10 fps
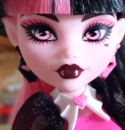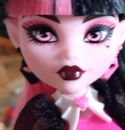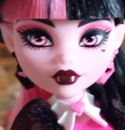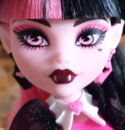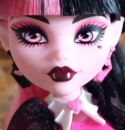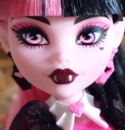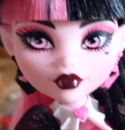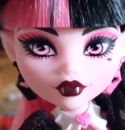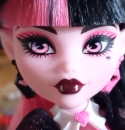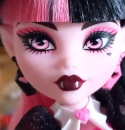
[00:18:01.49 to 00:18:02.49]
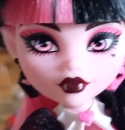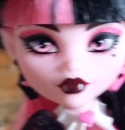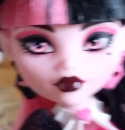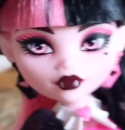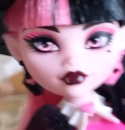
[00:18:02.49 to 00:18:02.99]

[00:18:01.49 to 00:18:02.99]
But I think it suits her because